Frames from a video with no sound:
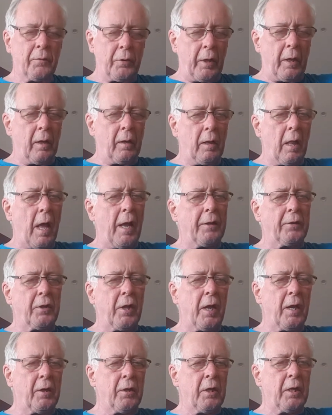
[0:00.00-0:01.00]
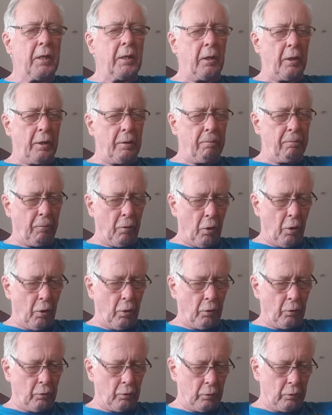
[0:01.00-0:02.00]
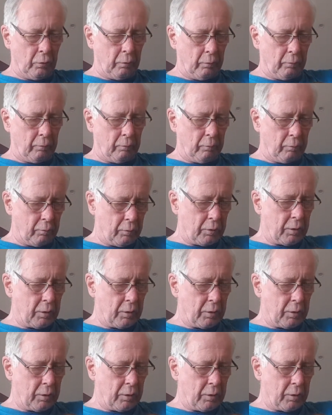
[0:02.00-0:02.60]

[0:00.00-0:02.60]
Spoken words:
they are like they're neatly furled.